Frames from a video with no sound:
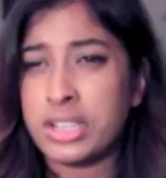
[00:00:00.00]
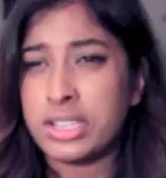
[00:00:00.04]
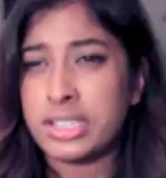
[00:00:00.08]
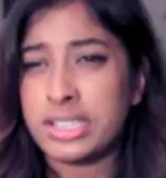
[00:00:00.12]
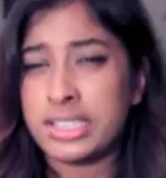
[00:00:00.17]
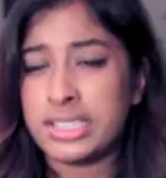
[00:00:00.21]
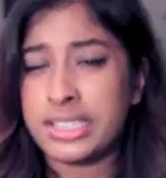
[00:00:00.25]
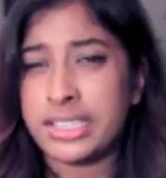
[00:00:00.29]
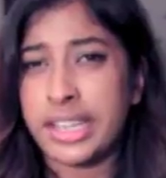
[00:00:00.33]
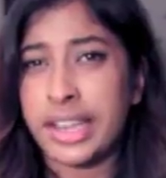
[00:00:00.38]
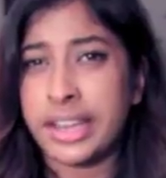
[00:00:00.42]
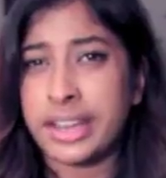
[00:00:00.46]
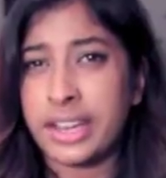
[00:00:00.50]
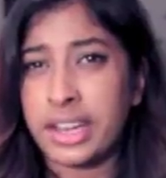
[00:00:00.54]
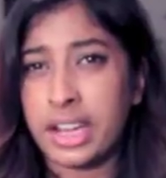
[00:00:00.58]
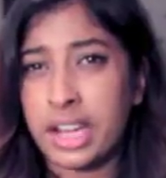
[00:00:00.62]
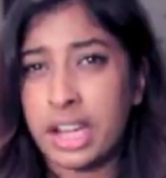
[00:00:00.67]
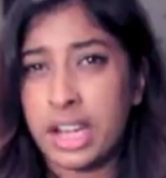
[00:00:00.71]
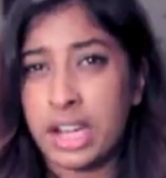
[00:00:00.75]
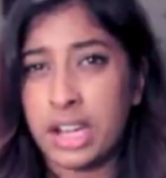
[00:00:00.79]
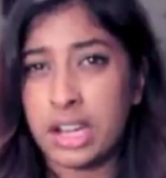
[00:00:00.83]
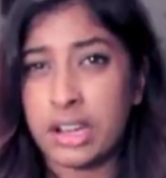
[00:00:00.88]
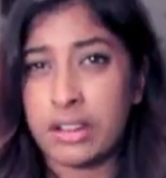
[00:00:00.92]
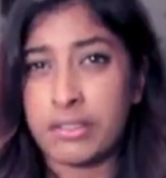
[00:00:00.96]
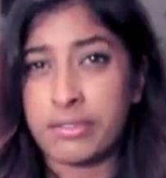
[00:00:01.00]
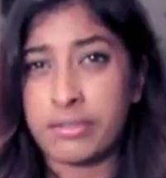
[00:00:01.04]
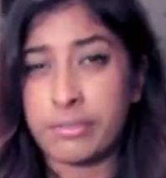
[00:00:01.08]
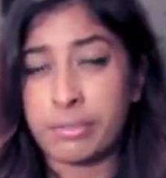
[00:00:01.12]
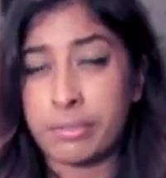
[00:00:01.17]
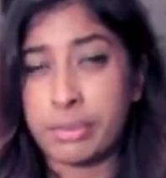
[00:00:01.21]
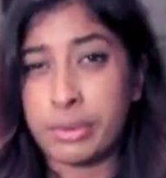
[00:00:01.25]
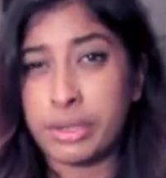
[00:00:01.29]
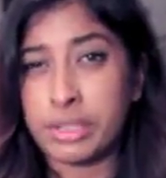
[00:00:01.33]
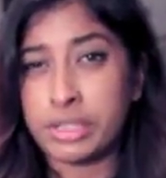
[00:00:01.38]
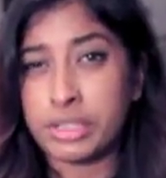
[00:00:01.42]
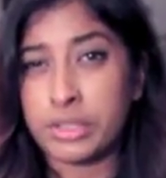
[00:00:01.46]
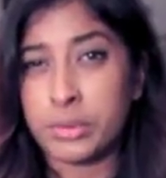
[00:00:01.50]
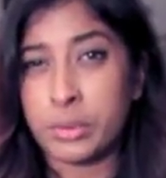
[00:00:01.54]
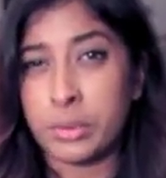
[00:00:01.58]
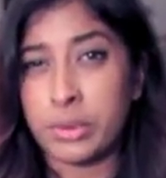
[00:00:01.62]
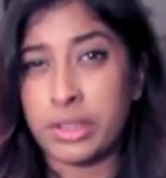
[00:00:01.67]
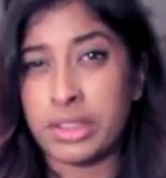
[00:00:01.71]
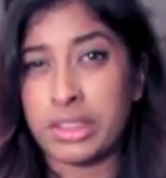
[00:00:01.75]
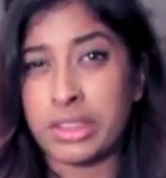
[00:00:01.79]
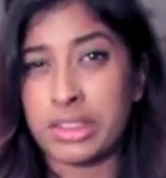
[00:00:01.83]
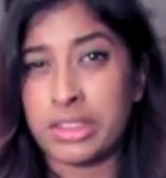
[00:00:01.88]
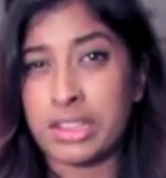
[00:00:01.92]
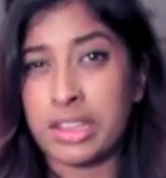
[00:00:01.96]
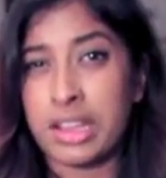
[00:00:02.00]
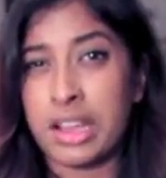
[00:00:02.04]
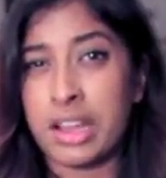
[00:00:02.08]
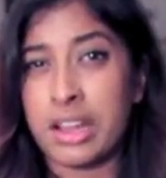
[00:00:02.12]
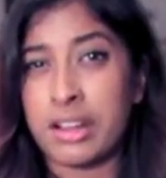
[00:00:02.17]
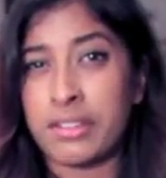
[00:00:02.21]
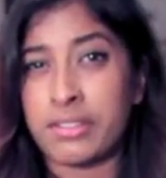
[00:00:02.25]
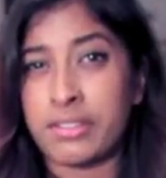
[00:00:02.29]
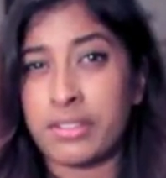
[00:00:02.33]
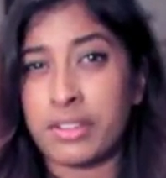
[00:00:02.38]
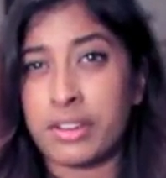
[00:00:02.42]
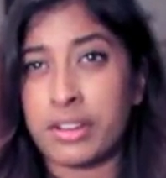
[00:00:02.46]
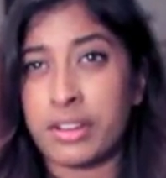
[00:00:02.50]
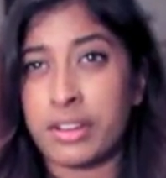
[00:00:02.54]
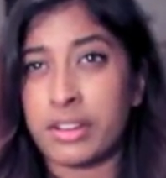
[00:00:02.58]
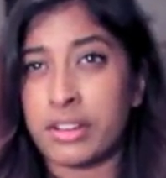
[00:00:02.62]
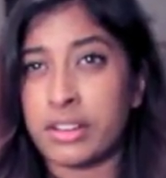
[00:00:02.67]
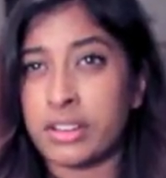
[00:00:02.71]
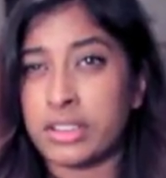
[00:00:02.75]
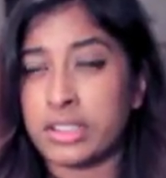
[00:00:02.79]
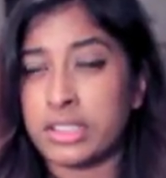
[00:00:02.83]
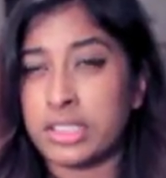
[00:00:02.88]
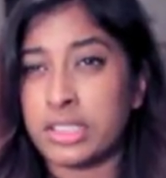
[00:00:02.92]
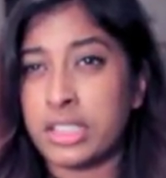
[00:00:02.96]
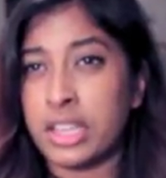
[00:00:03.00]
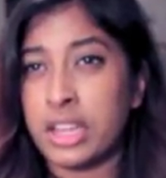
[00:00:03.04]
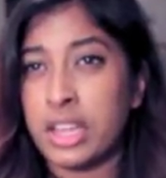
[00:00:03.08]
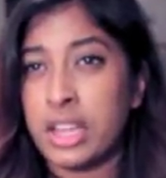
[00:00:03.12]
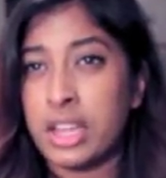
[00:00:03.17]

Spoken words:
set of books with covers